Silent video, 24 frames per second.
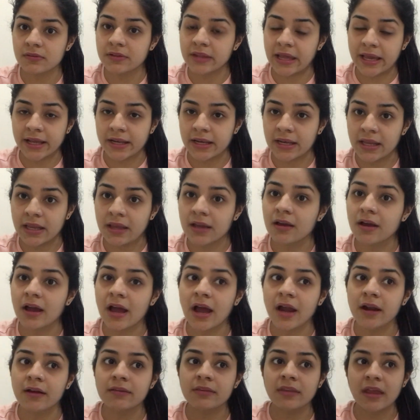technique,
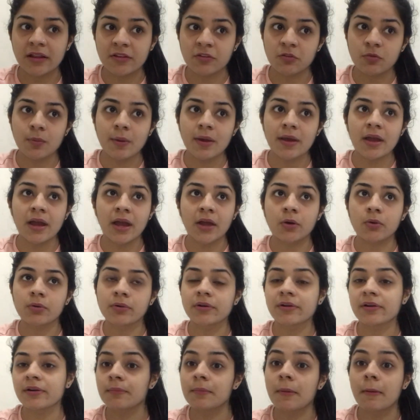and that's why I
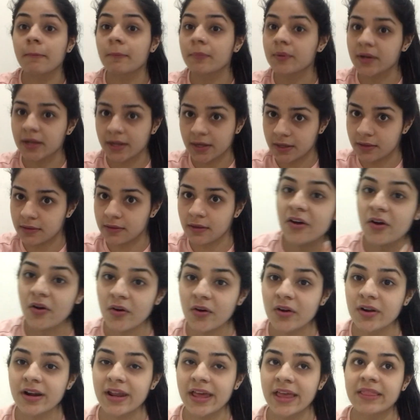couldn't remember anything.
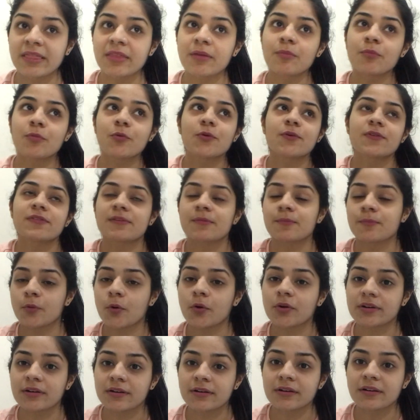Third and the most
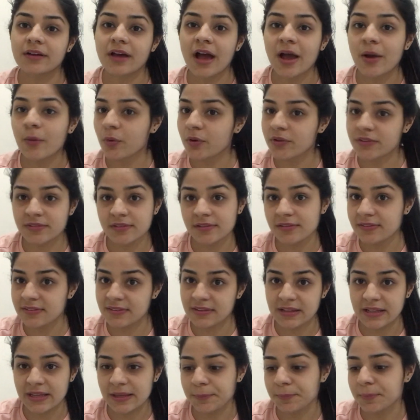important, I wasn't
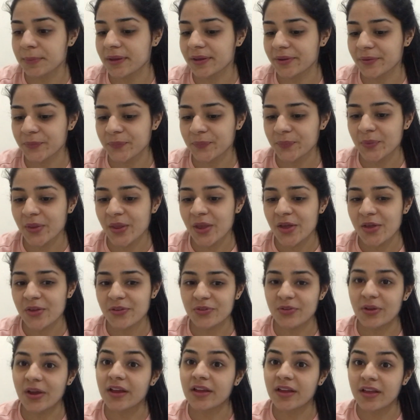sleeping.
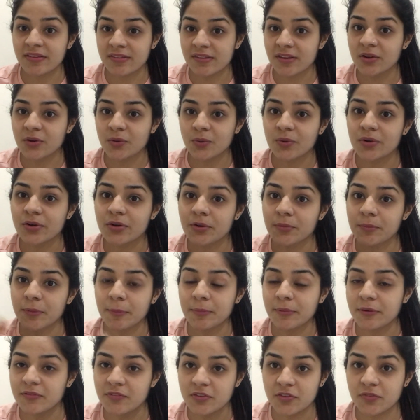So as I told you in my
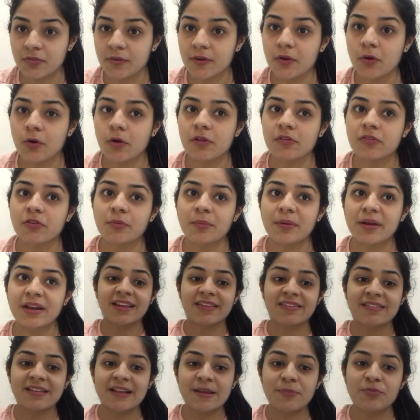previous video also, my
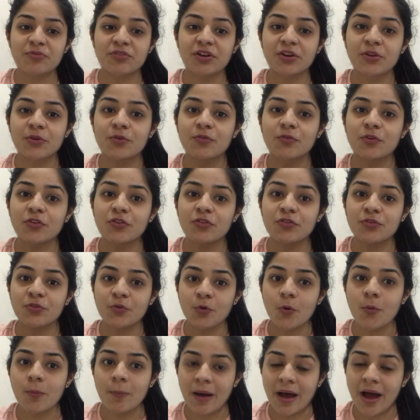sleep schedule was
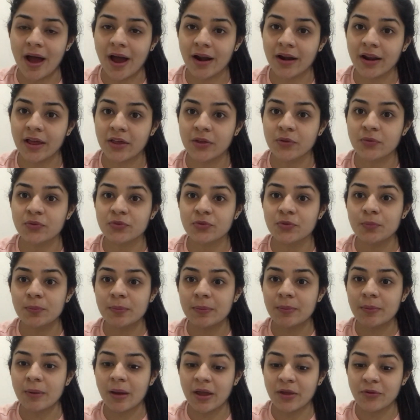so bad. I used
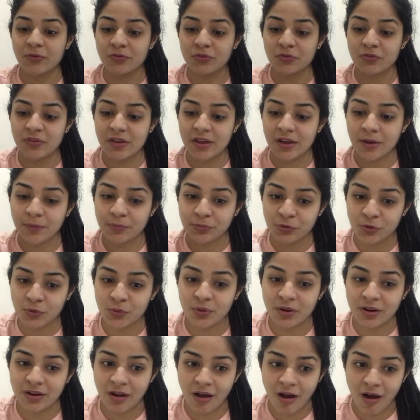to wake up
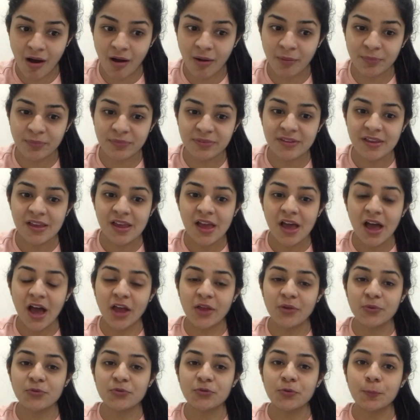through alarms. I
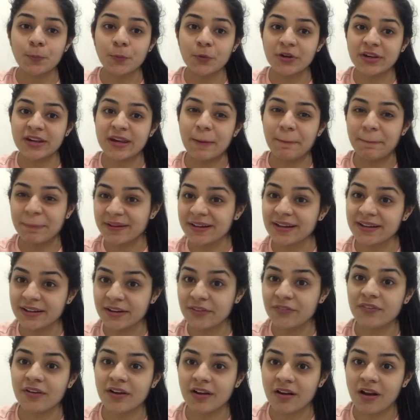used to put
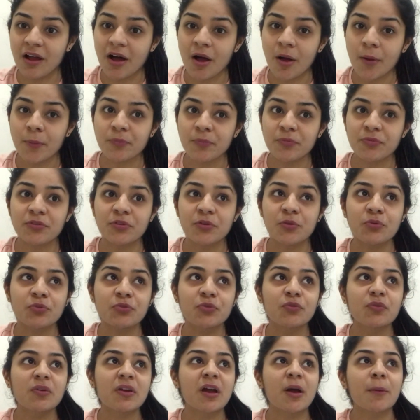repetitive alarms. Used to
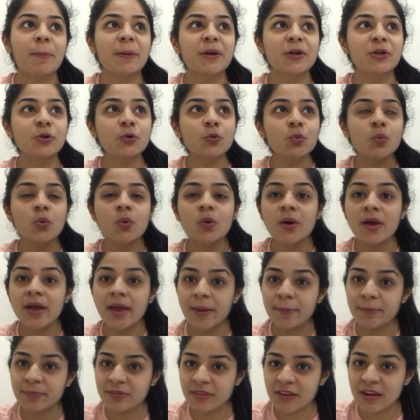wake up at 2
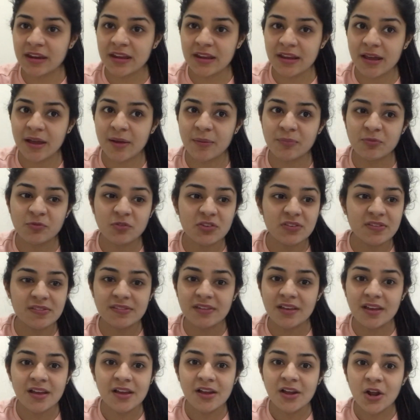a.m., 3 a.m. just
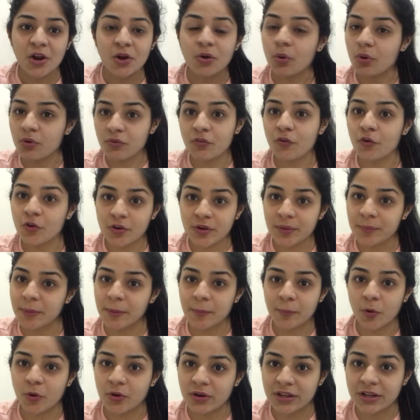not following my
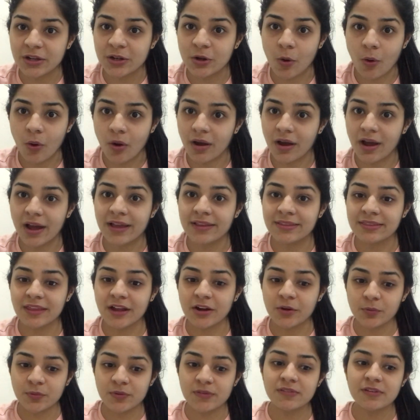body clock, and
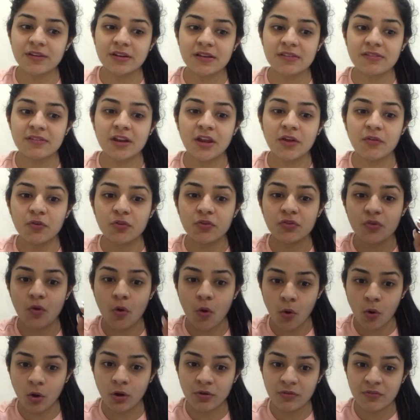that was the reason I was
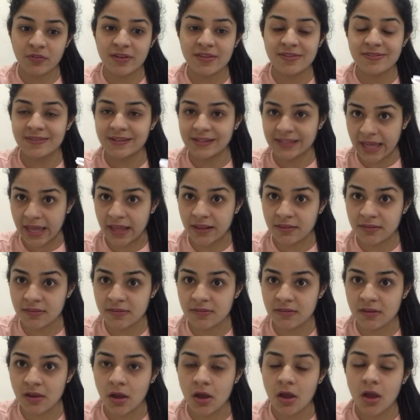always
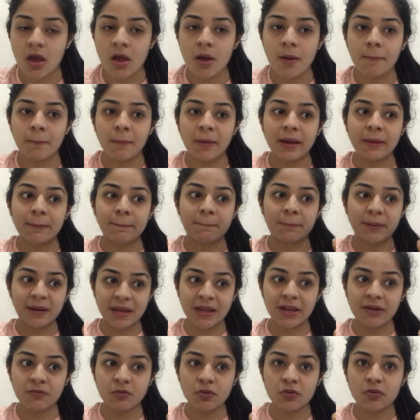tensed. My
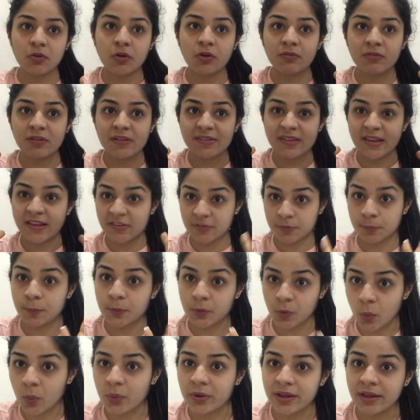brain was always
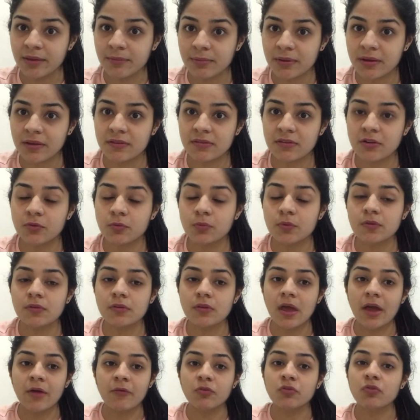exploding because
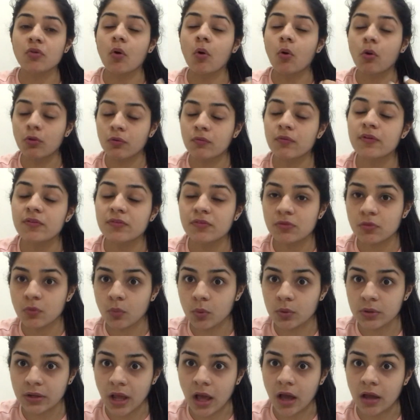I was always so
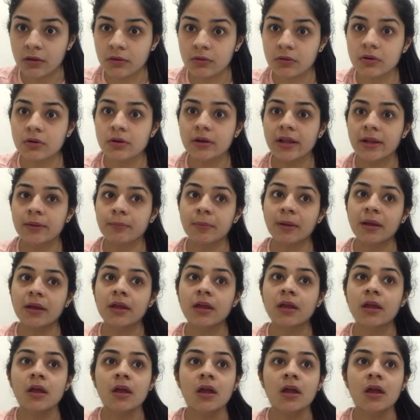tired, and my